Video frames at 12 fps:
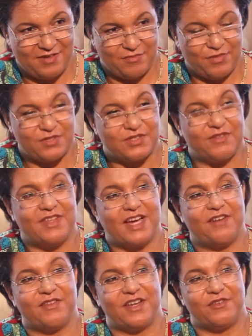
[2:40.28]
most of the
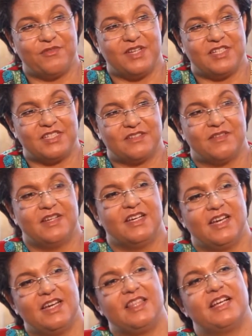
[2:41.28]
African region.
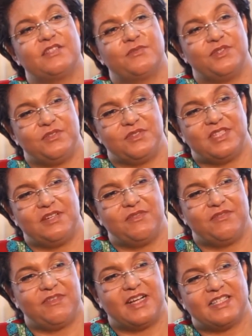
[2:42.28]
And that's what you see
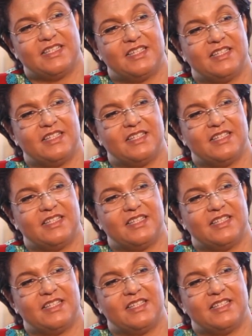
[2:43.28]
reflected